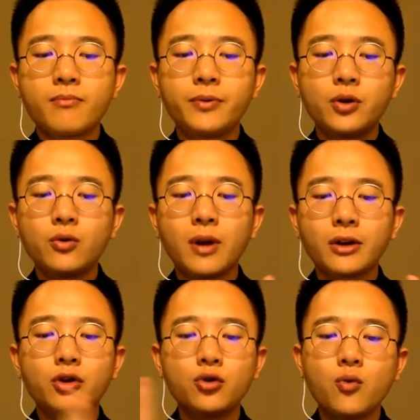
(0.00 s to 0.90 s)
do like
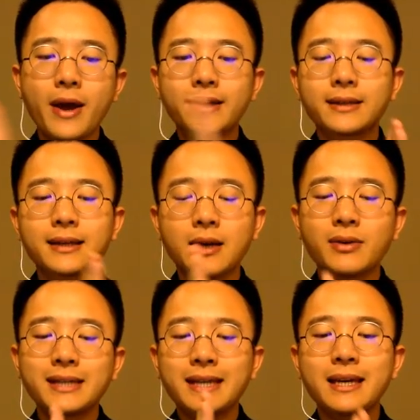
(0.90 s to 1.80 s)
2 ways, because I was
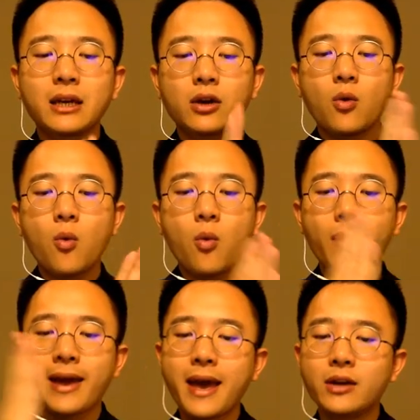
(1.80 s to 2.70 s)
thinking
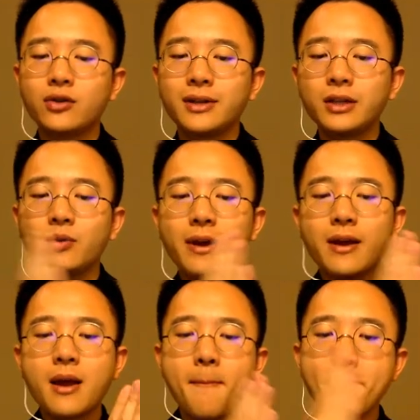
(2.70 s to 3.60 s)
k to this way
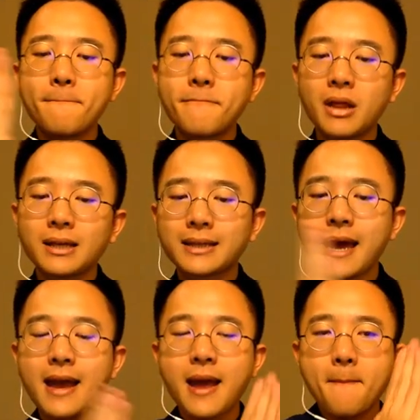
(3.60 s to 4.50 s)
plus
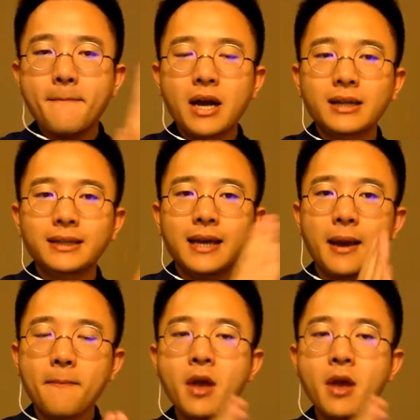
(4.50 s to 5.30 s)
k and minus k,